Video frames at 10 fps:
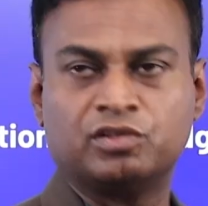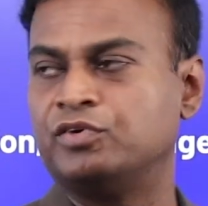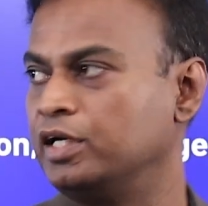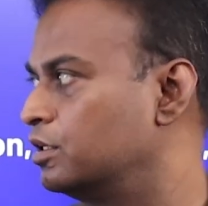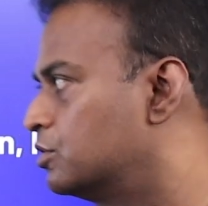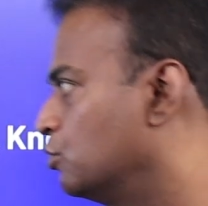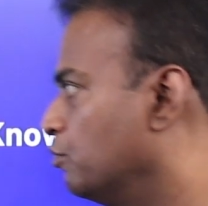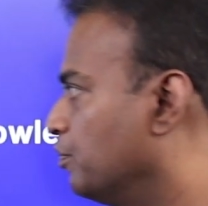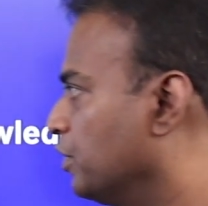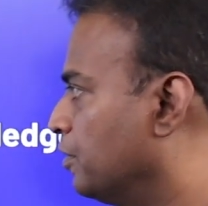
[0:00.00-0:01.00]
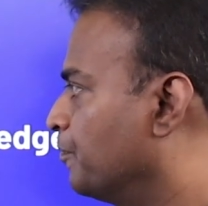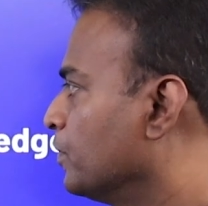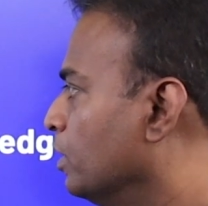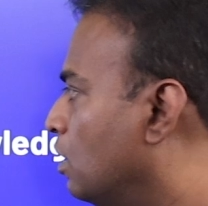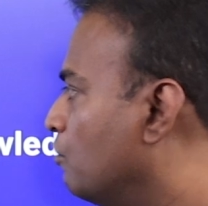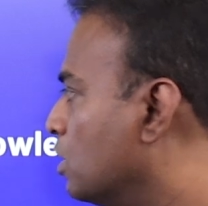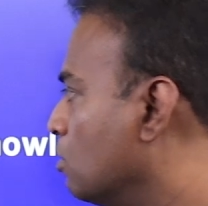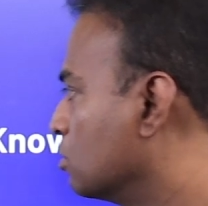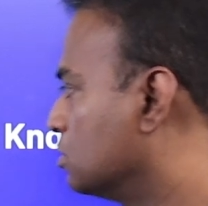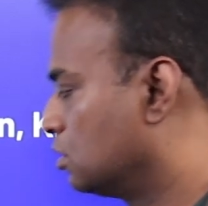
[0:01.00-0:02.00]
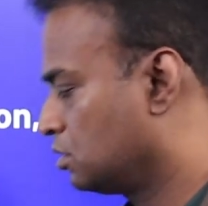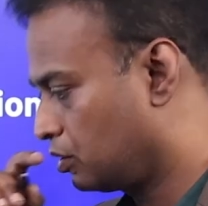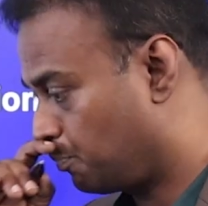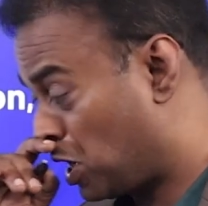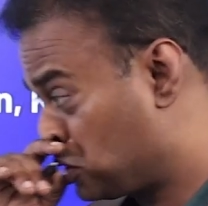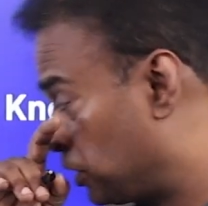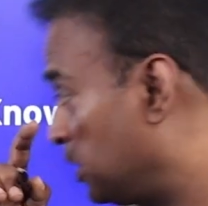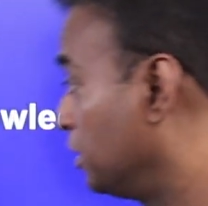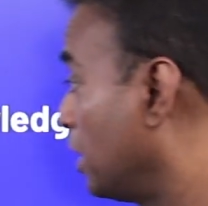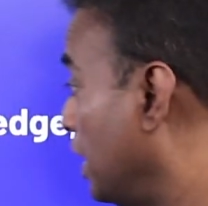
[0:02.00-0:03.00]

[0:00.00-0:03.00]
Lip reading: with Fidicus Homeopathy? Our doctors are passionate,